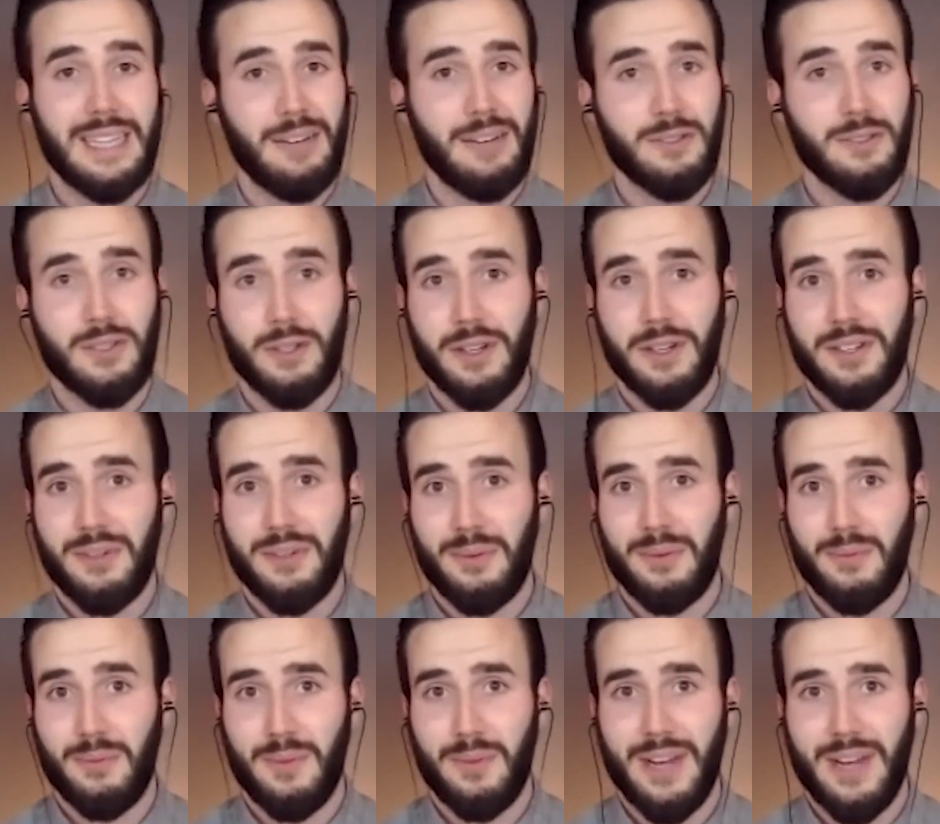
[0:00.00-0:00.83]
that sounds
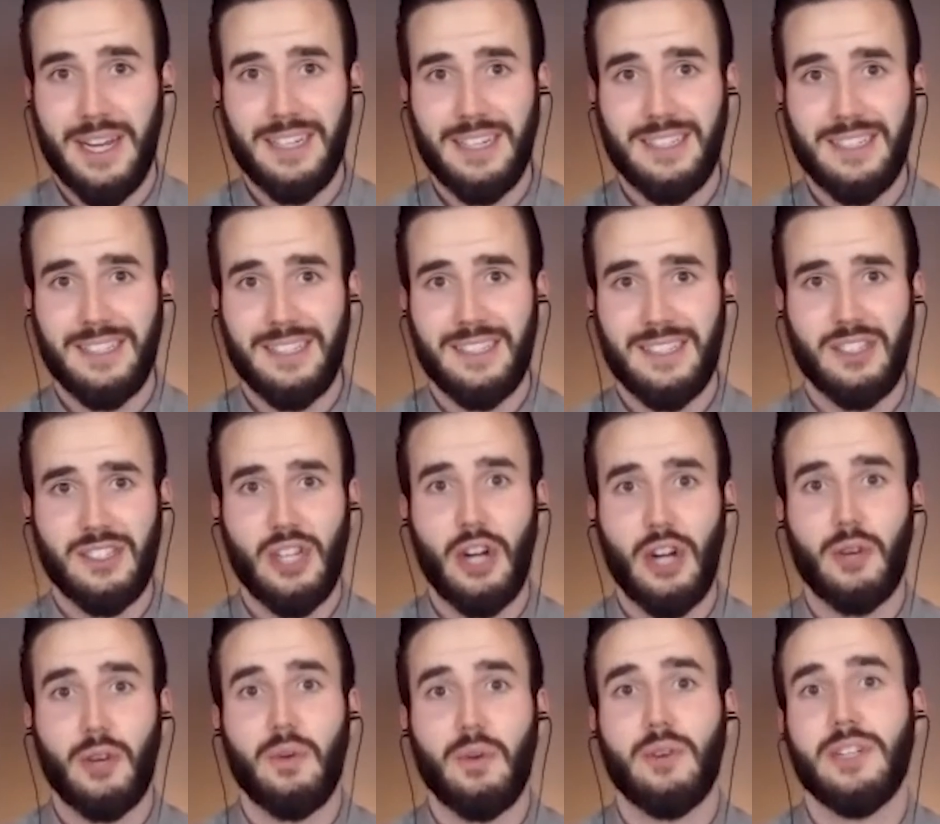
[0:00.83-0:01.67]
good, right?
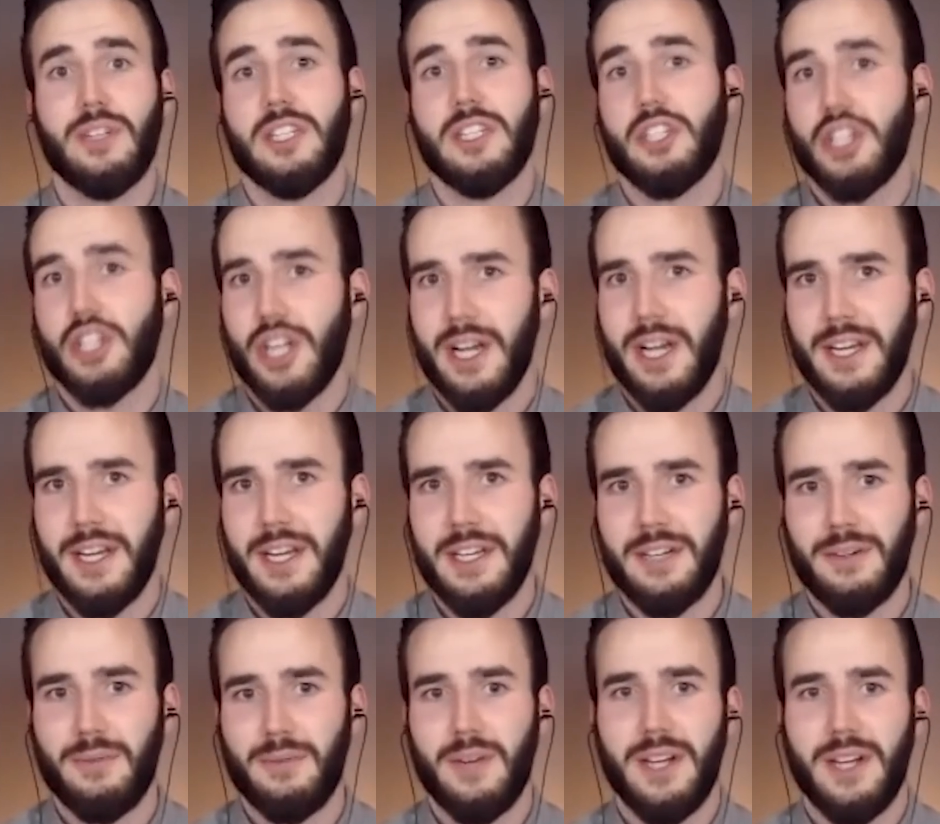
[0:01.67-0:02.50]
It's not grown in
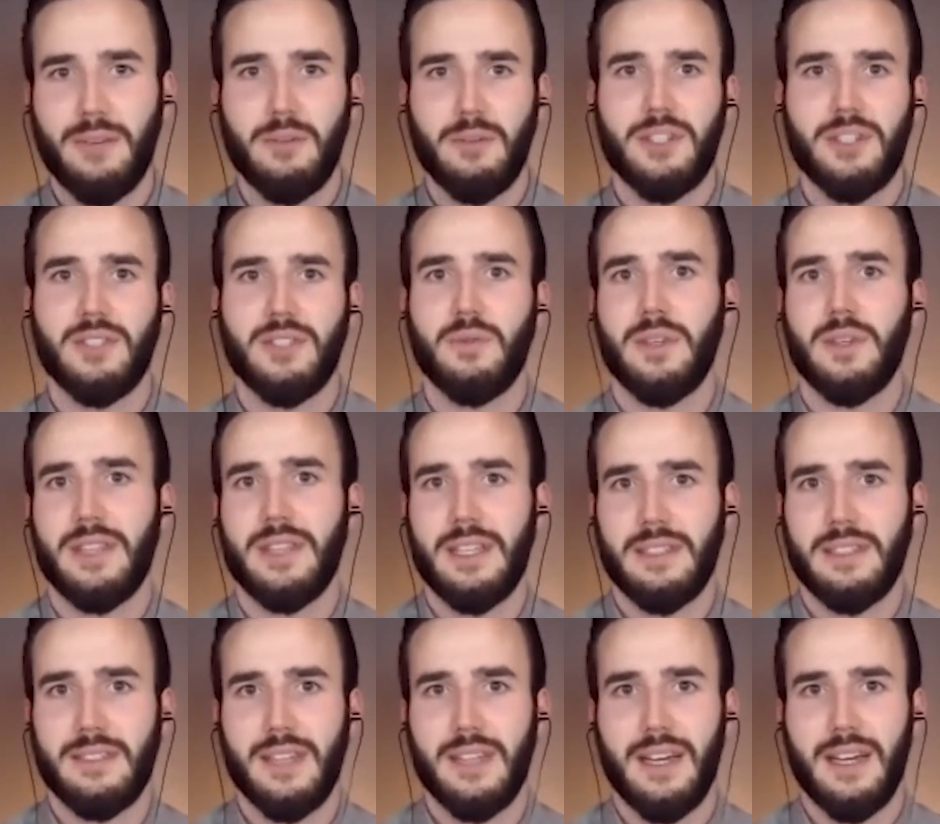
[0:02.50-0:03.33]
China, right? Which is
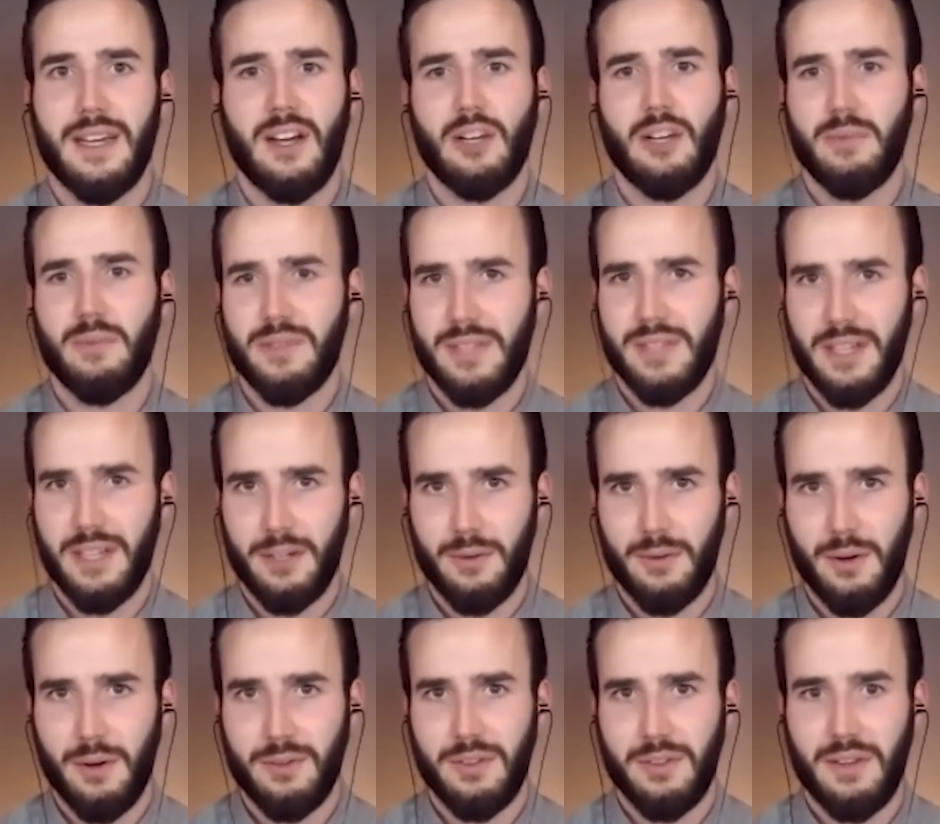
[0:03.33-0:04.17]
what they say,
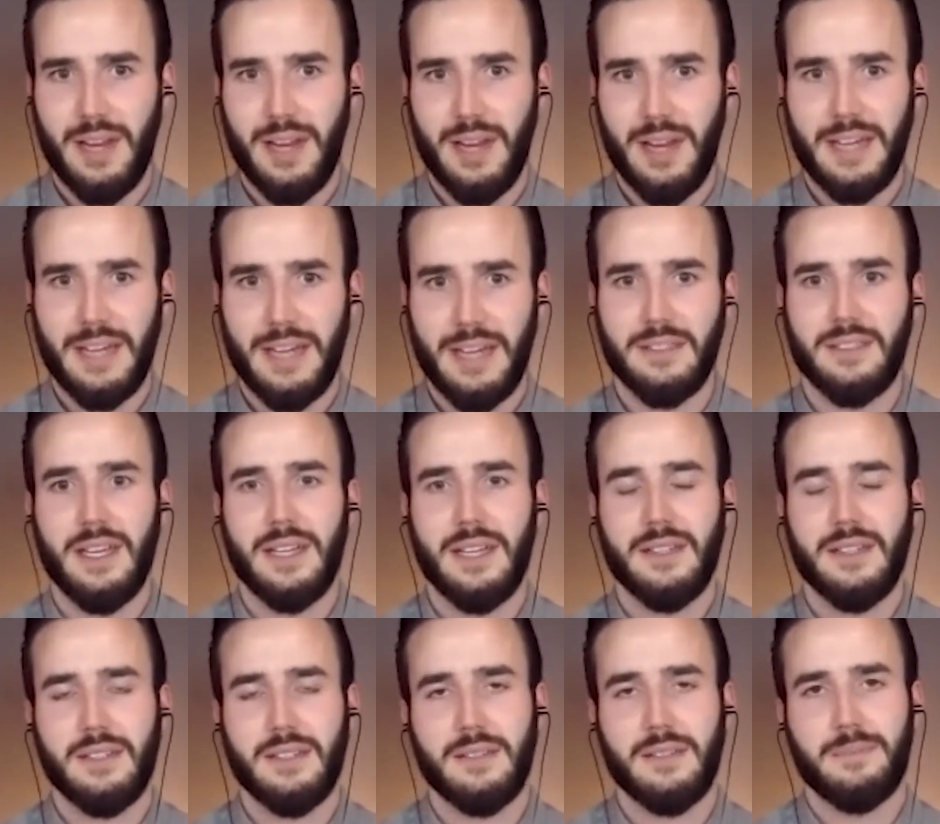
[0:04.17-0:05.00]
100% grown in the United
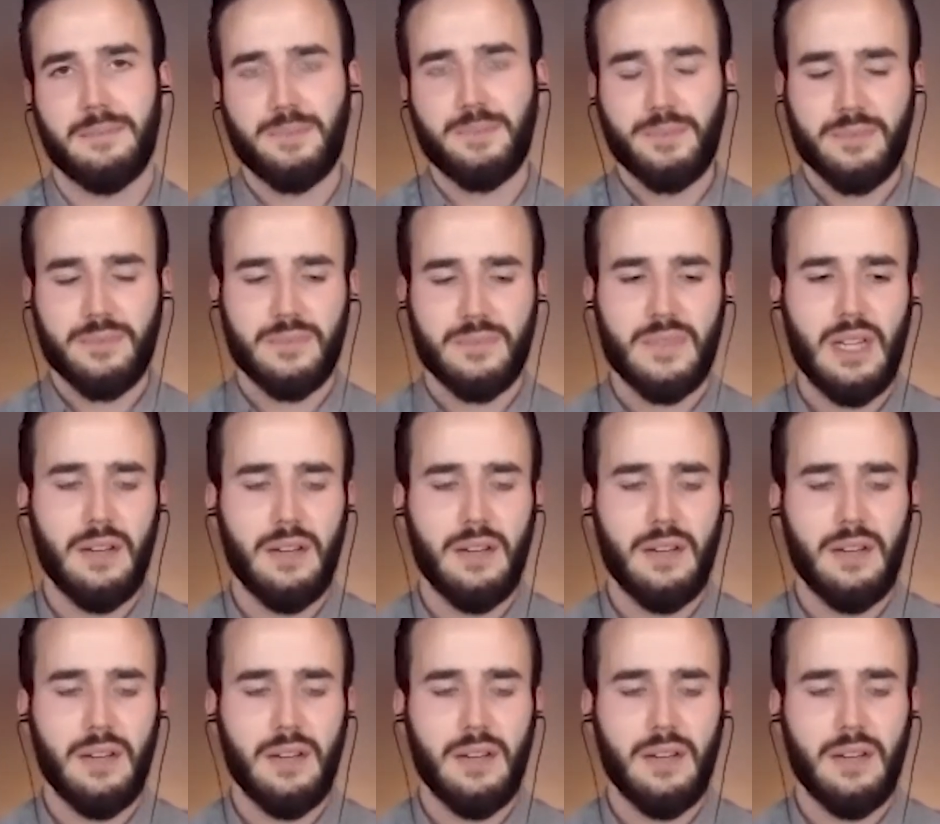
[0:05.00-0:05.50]
States.